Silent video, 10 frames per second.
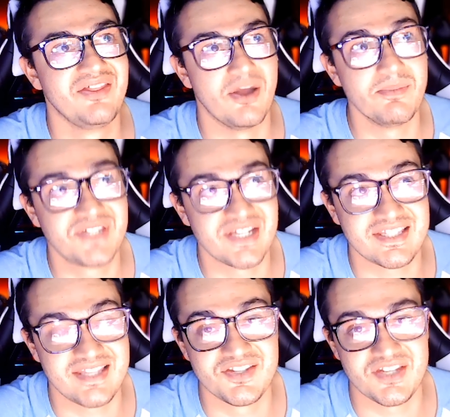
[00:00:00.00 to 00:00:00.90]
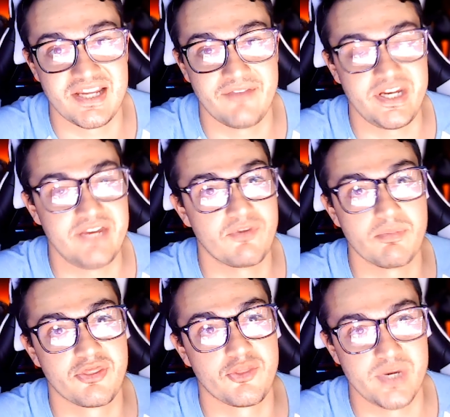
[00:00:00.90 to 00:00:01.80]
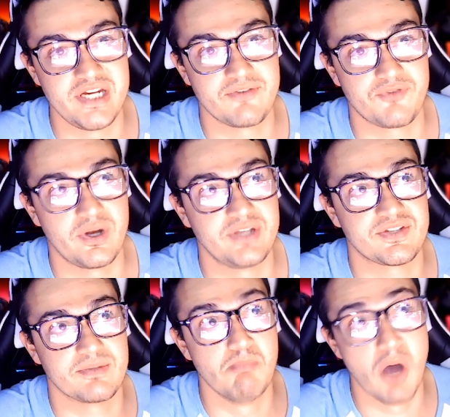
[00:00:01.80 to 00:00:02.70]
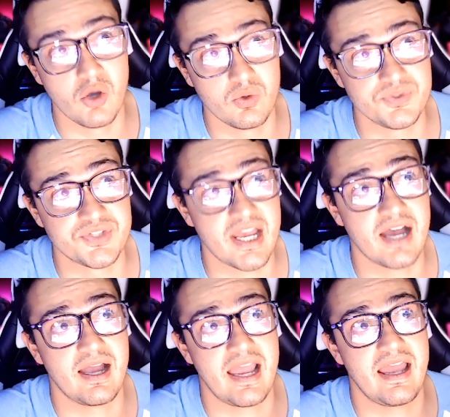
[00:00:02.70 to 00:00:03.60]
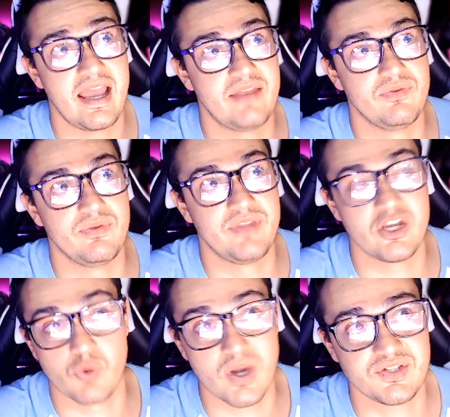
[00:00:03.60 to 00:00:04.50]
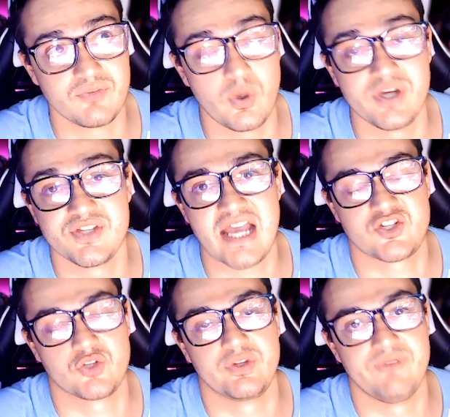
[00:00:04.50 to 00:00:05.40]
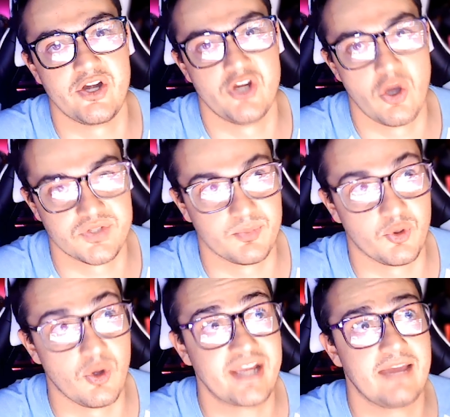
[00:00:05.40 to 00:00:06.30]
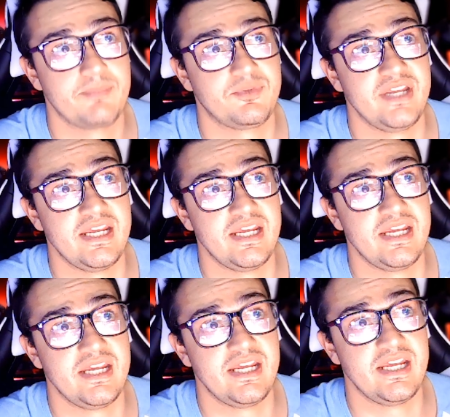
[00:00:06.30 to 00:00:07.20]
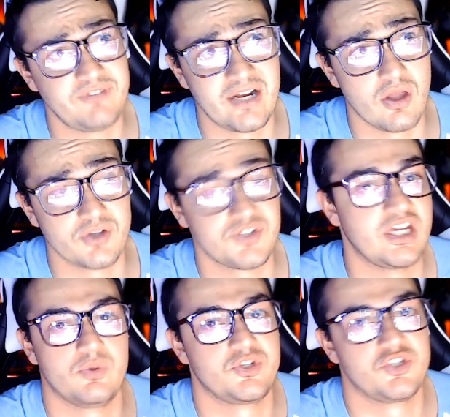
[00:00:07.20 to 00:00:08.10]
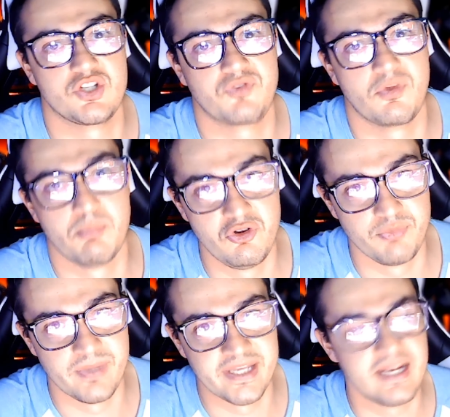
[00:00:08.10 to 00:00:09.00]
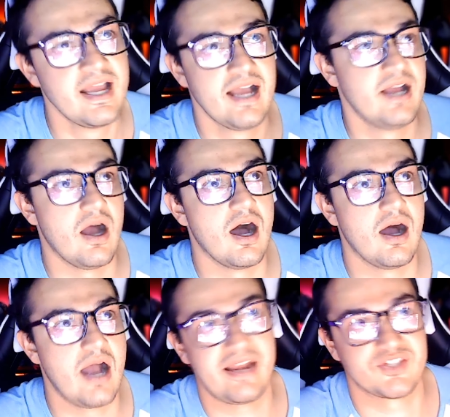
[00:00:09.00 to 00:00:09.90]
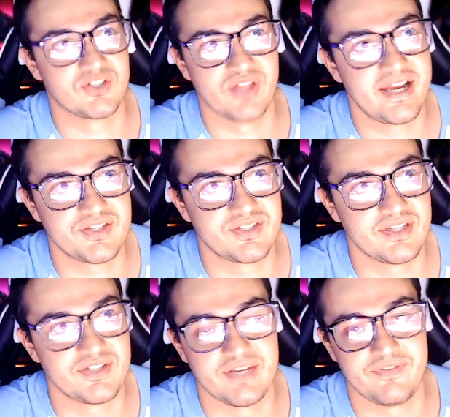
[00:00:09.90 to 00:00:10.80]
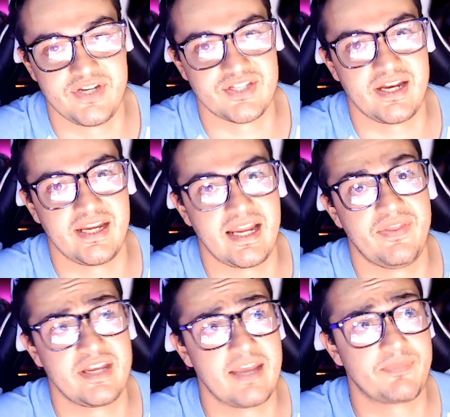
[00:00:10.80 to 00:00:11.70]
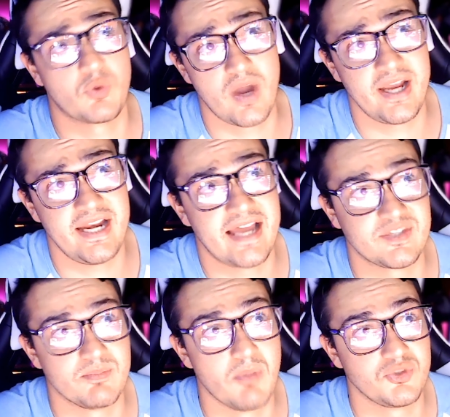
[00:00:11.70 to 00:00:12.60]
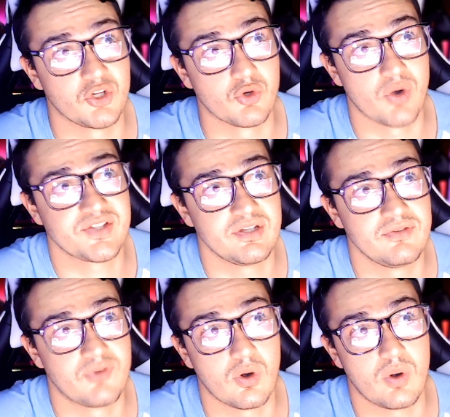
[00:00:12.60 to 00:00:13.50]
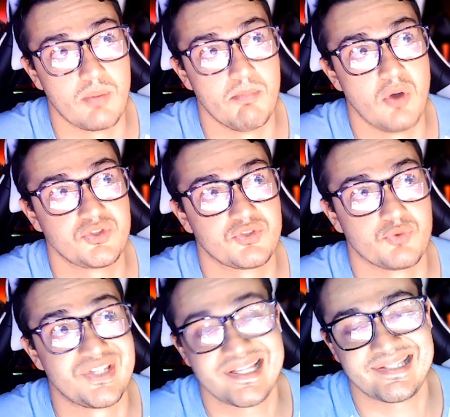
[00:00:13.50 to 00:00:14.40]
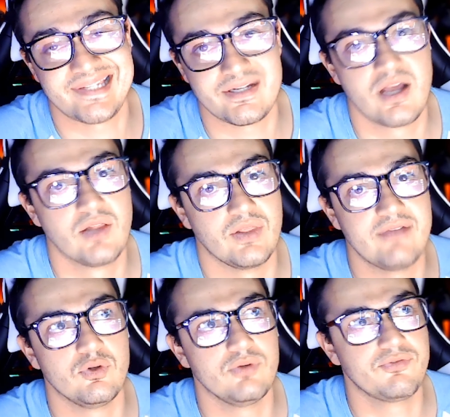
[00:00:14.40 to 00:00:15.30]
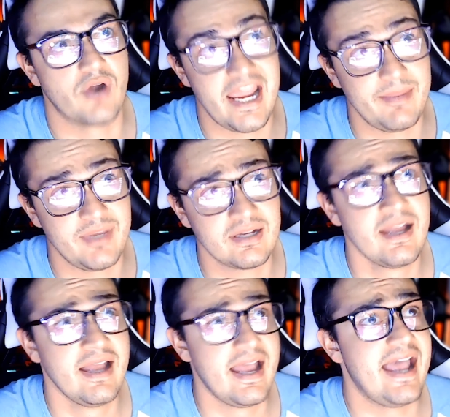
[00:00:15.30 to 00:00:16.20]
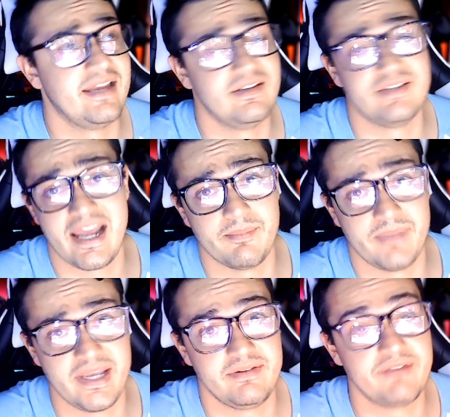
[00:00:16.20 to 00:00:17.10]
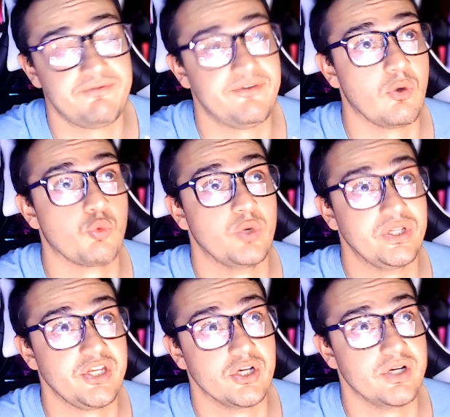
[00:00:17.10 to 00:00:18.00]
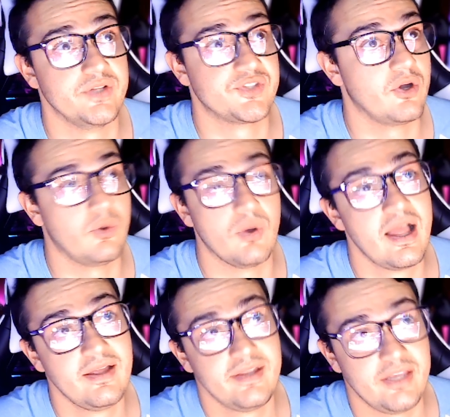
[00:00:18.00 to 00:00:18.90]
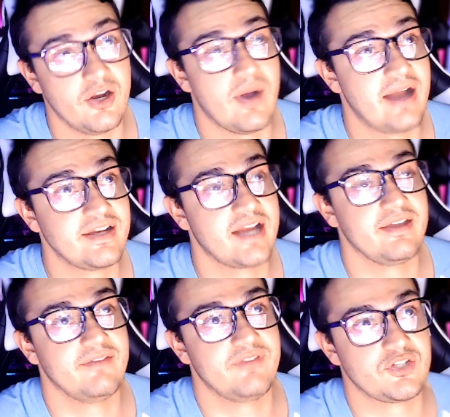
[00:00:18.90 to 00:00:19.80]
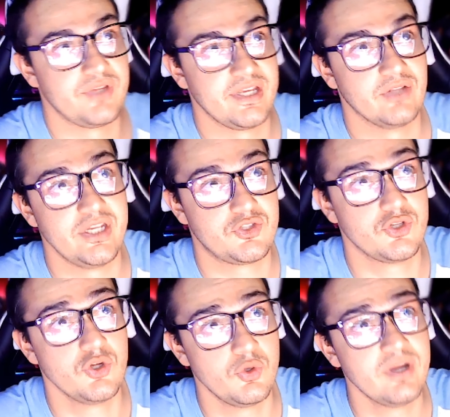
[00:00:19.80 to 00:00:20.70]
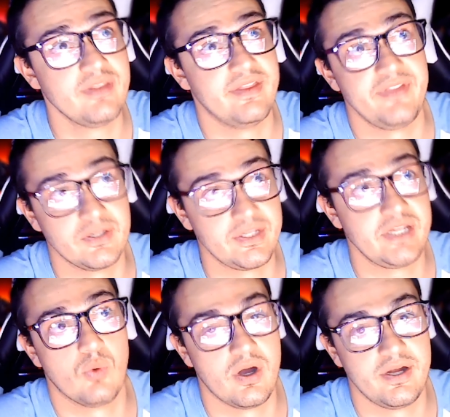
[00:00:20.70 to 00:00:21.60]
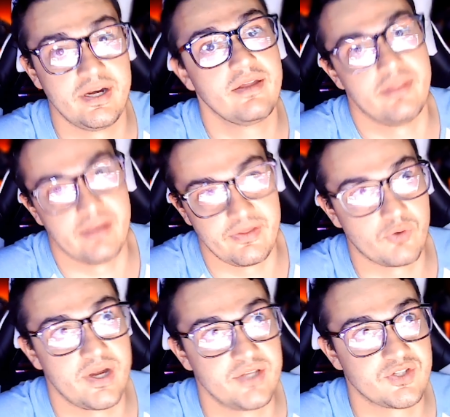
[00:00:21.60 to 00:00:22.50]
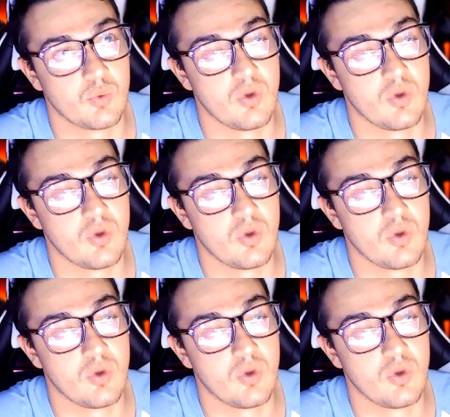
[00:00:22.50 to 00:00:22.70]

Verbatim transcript: thumbstick sensitivity from 3 different modes, and the aggressive one is actually very noticeable. I kept the left analog stick, which is just for movement, at its lightest sensitivity setting, and then kept the right at its most aggressive or most resistant level for aiming, and damn, it felt really good. So, you know, I gotta give it to the Elite 2, then the Elite 1, then the Razer